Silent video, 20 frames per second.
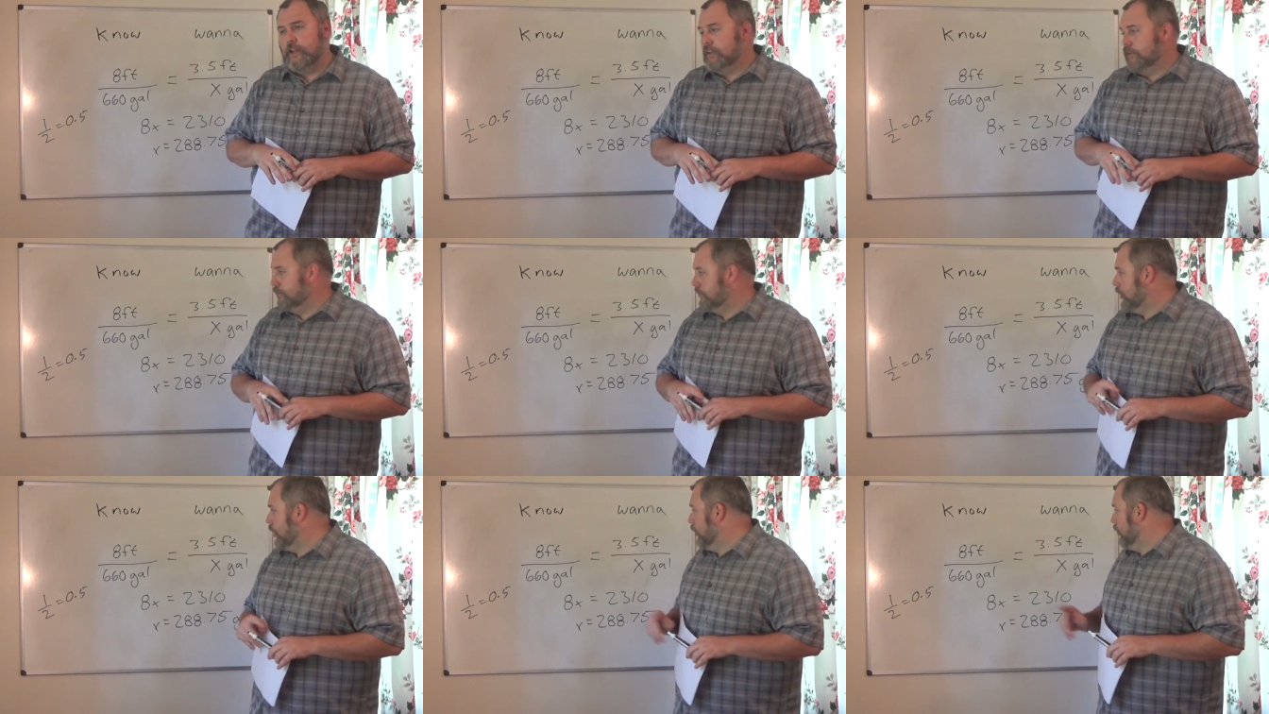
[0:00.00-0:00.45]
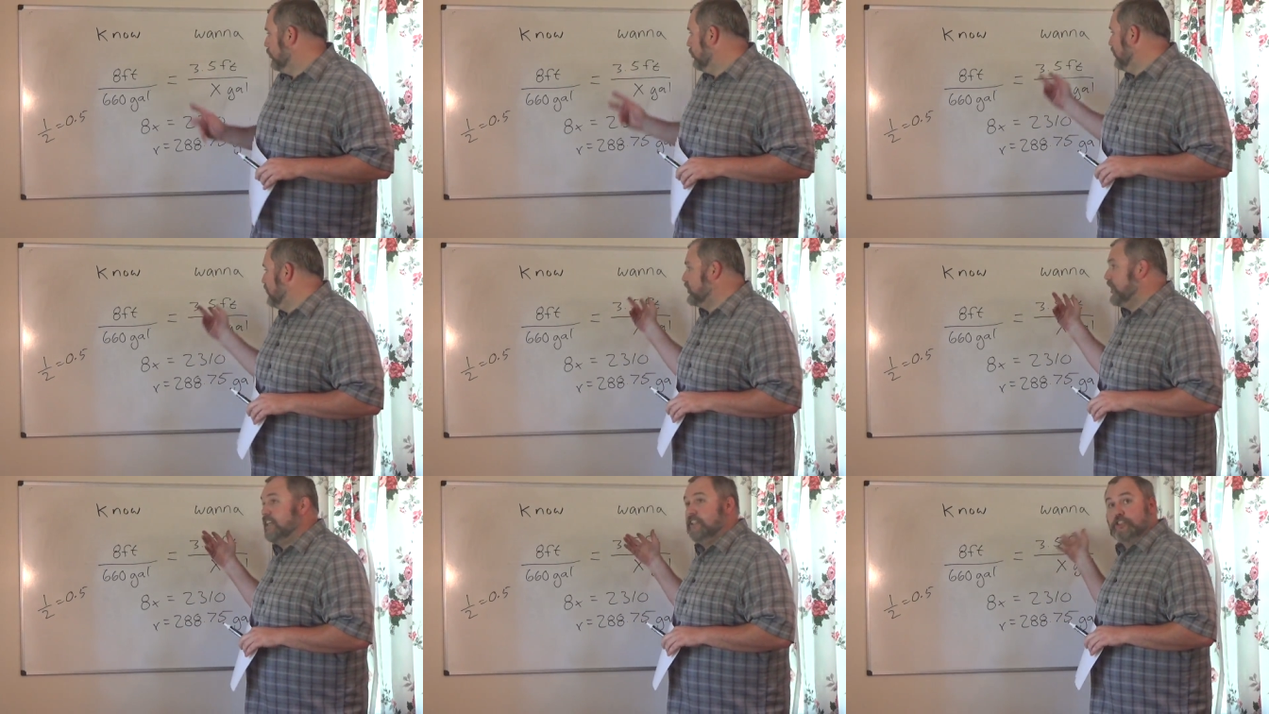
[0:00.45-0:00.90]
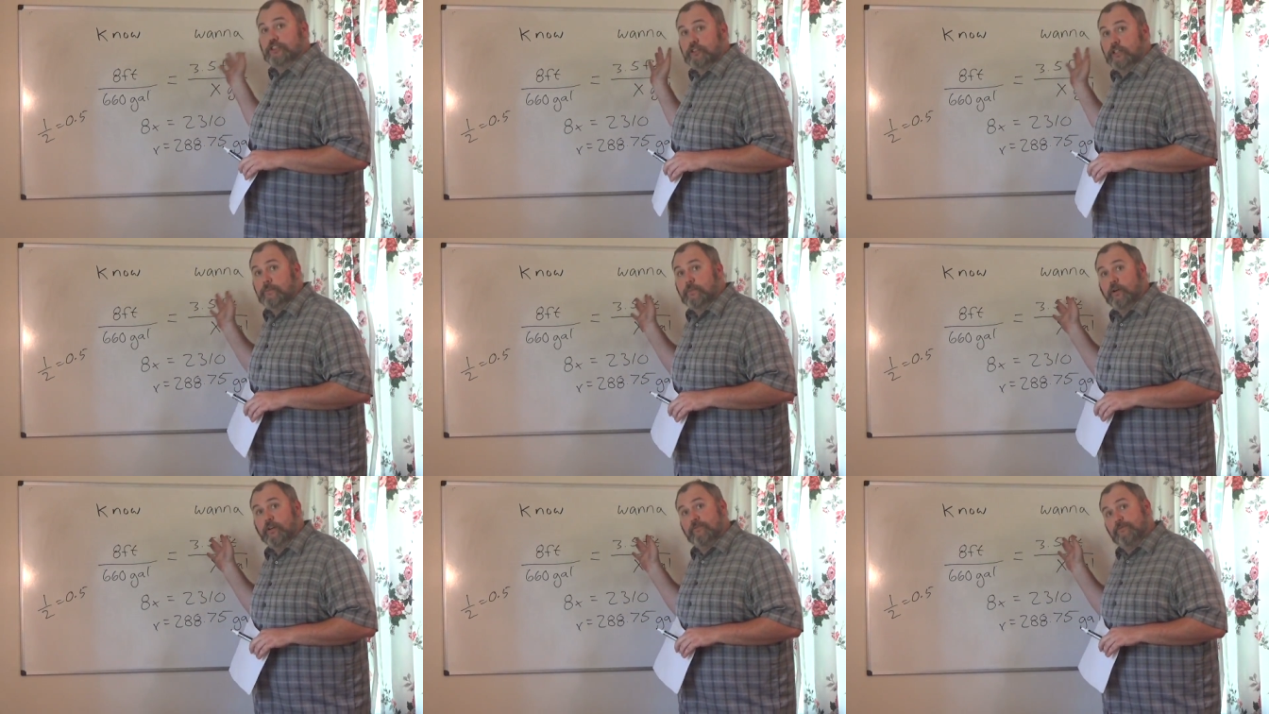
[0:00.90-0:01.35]
So we changed
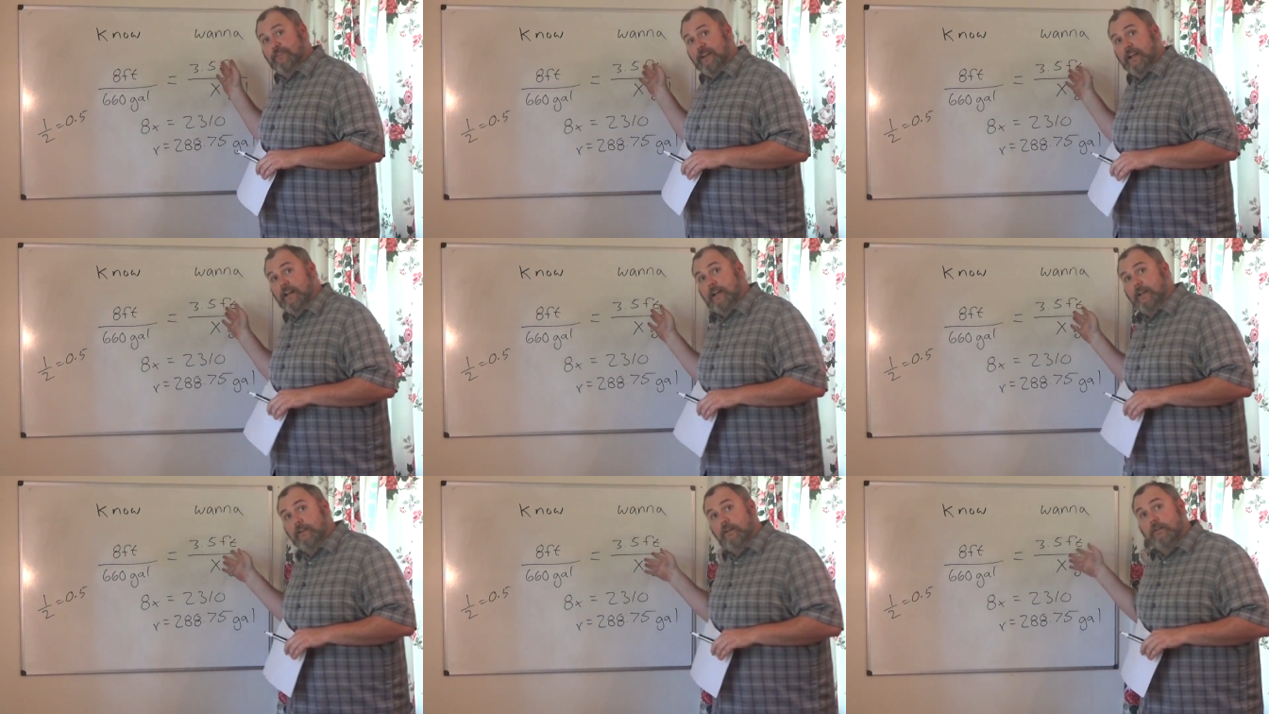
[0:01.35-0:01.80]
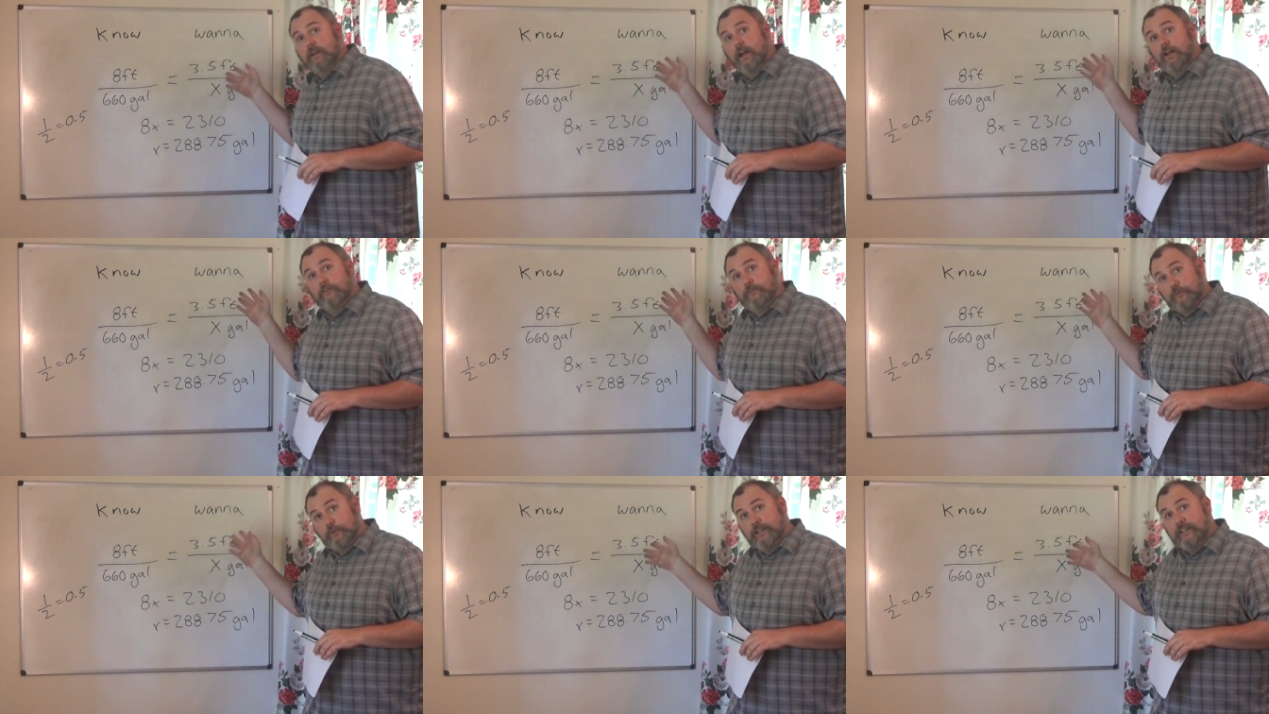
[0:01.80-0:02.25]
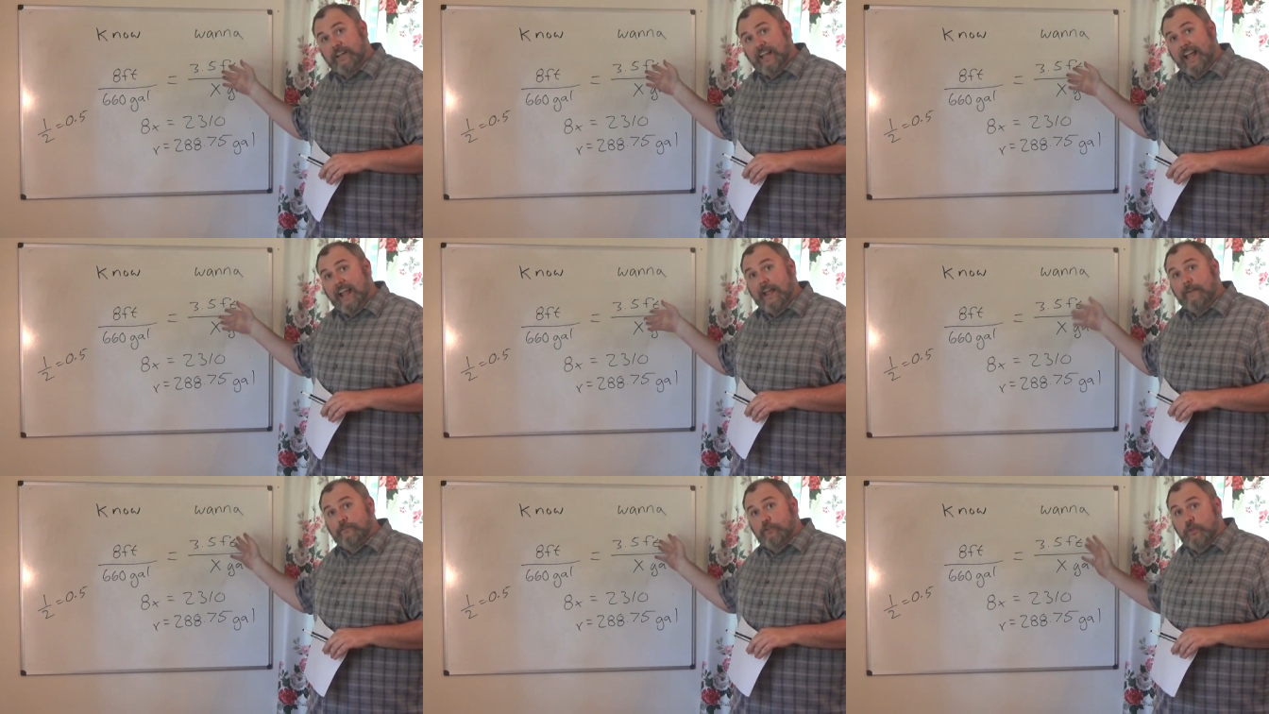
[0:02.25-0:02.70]

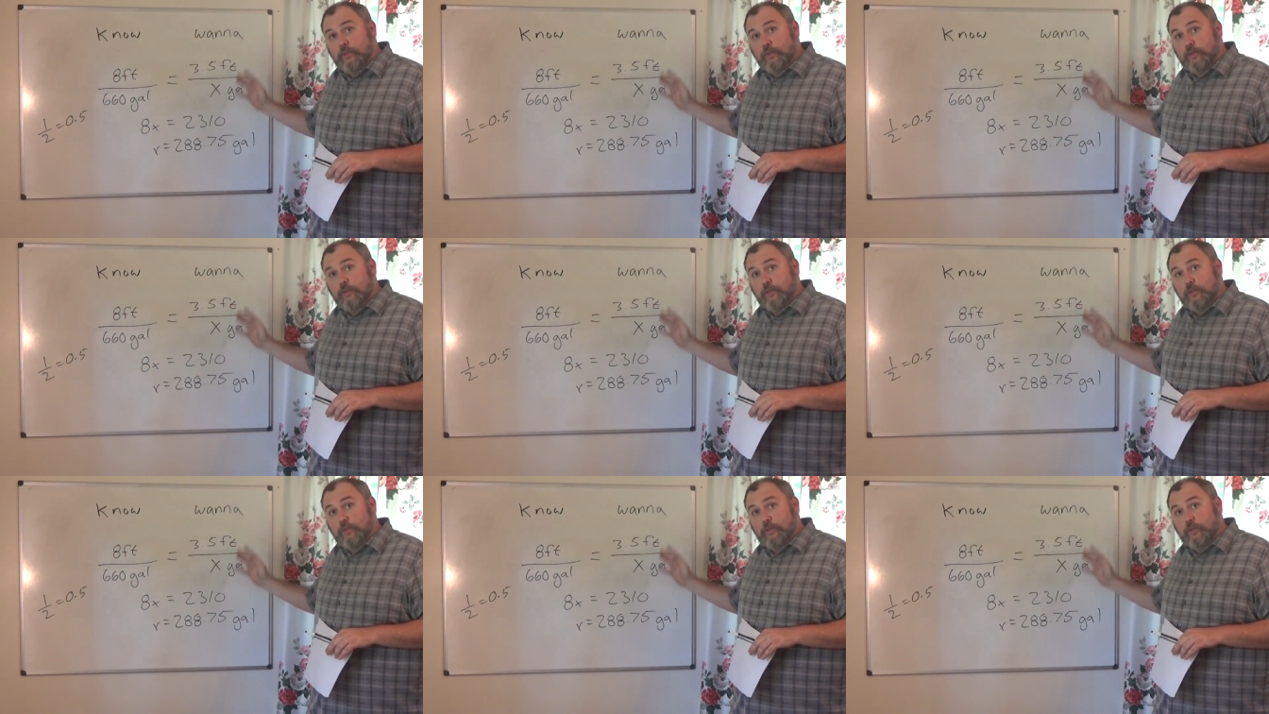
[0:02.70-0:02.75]
3.5